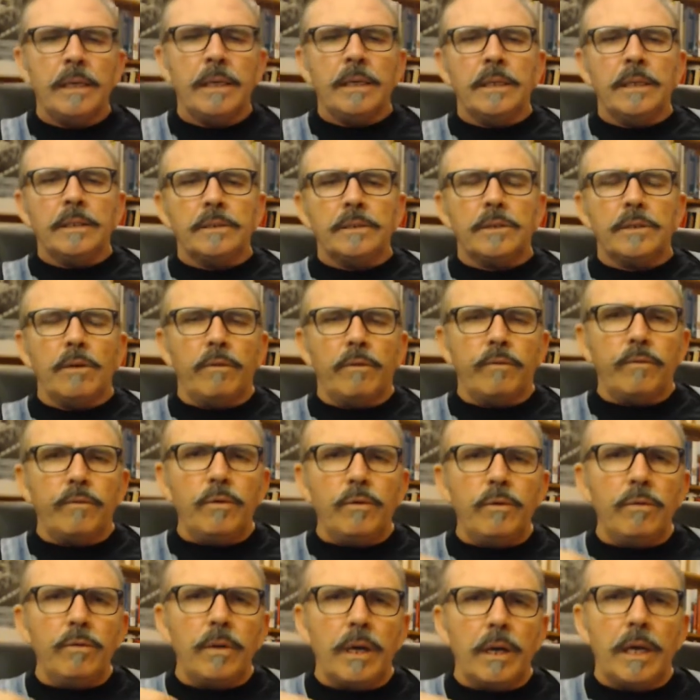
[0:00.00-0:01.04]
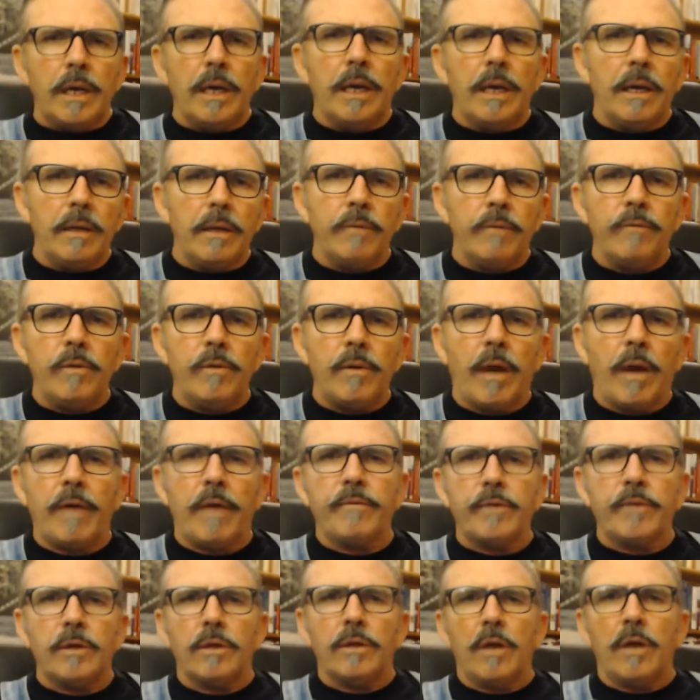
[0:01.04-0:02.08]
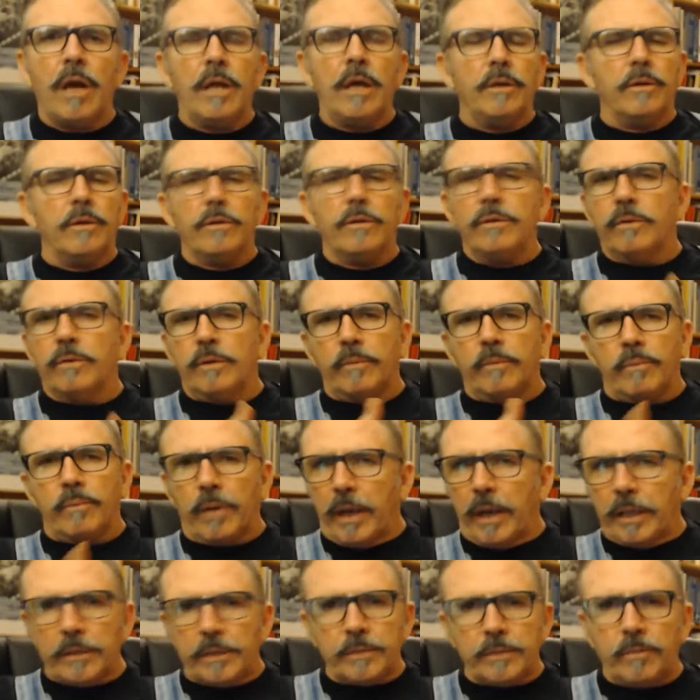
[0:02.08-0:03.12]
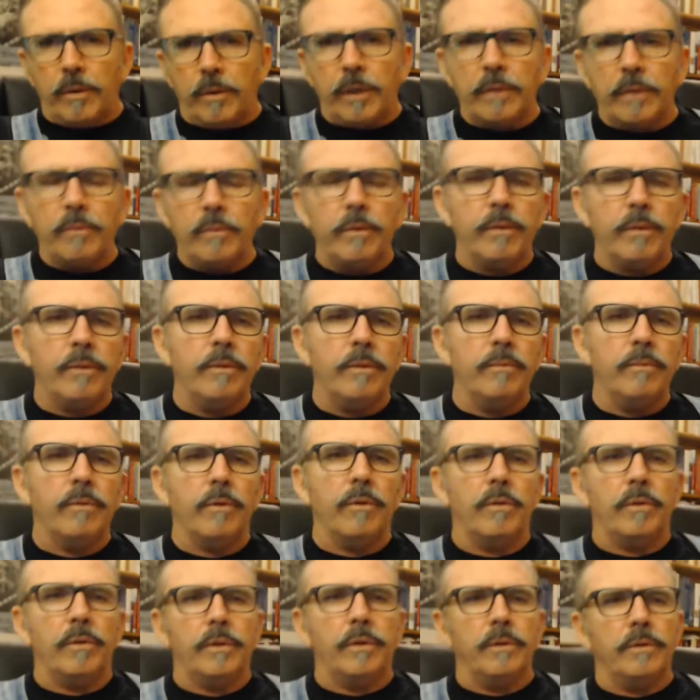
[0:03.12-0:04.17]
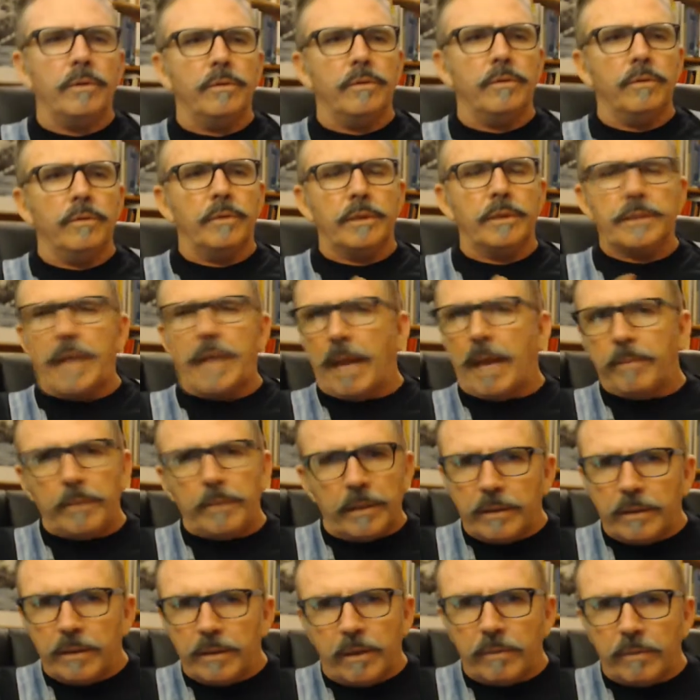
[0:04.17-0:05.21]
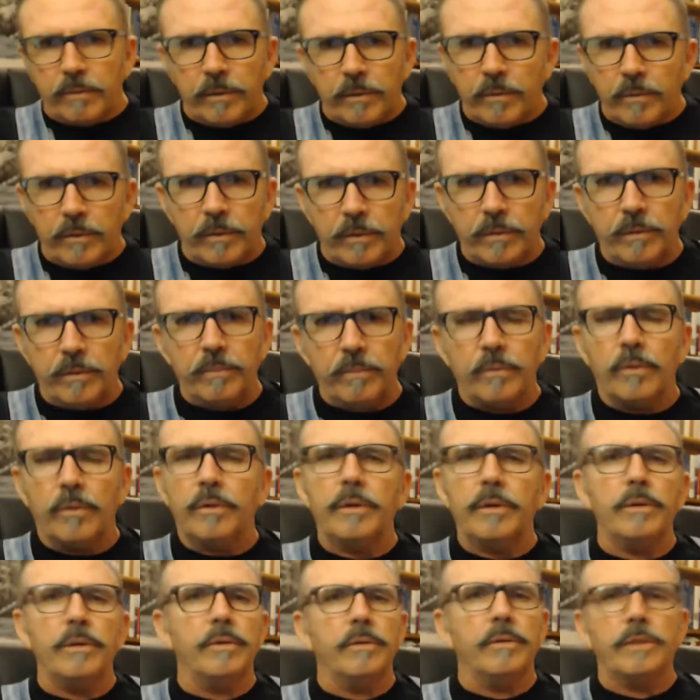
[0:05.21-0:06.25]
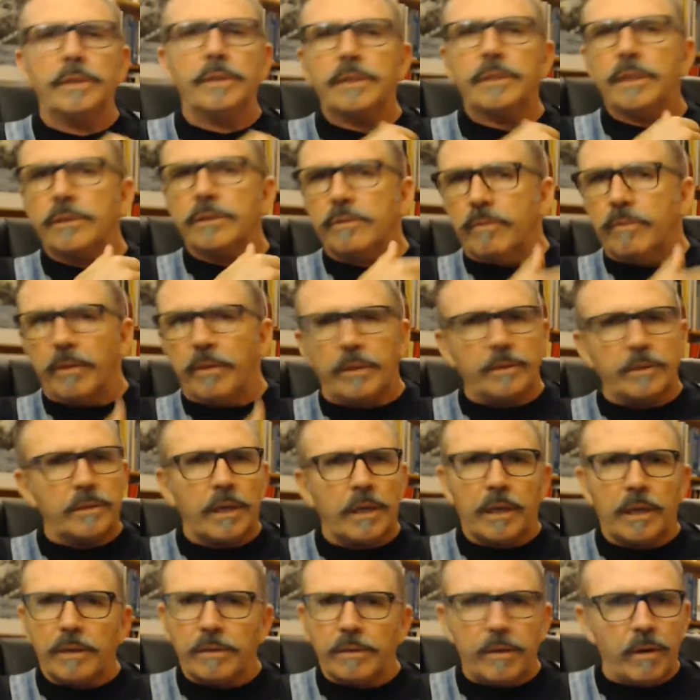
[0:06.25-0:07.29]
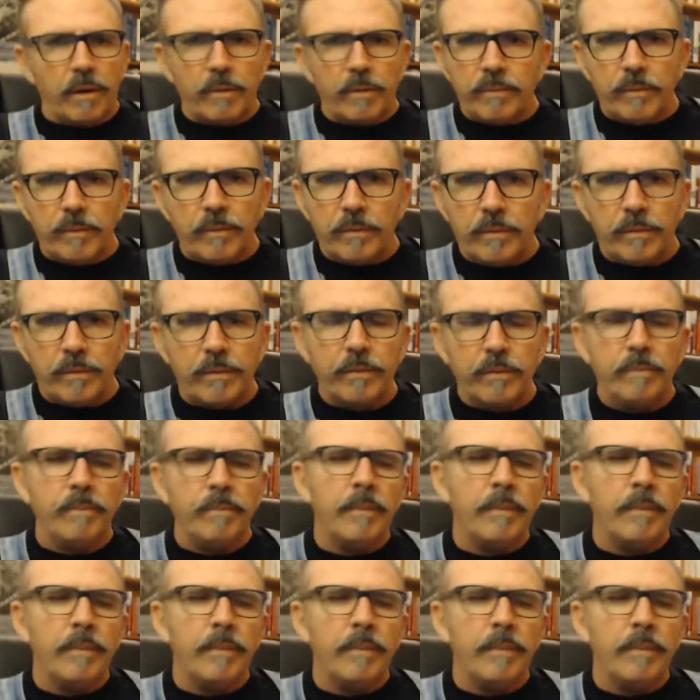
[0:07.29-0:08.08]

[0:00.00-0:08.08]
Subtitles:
So if you have a client, you're doing brain spotting with them, or you're doing tapping therapy with them, or you're doing sensory motor psychotherapy with them,